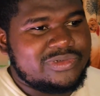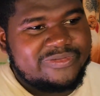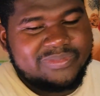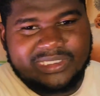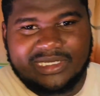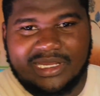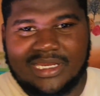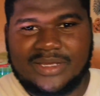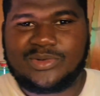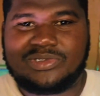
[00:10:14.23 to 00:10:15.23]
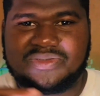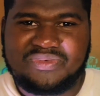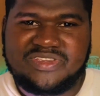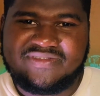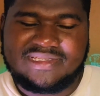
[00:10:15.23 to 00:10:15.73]
we've been talking about this
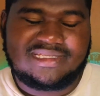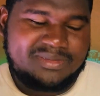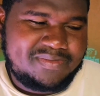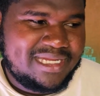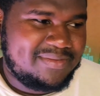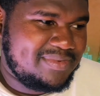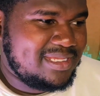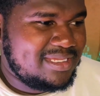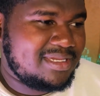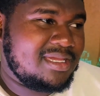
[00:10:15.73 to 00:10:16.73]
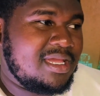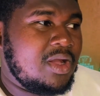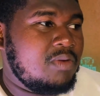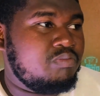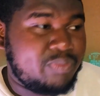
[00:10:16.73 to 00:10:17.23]
PVC pipe thing,
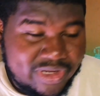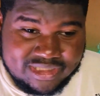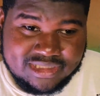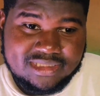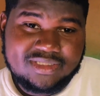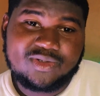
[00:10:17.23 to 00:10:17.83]
but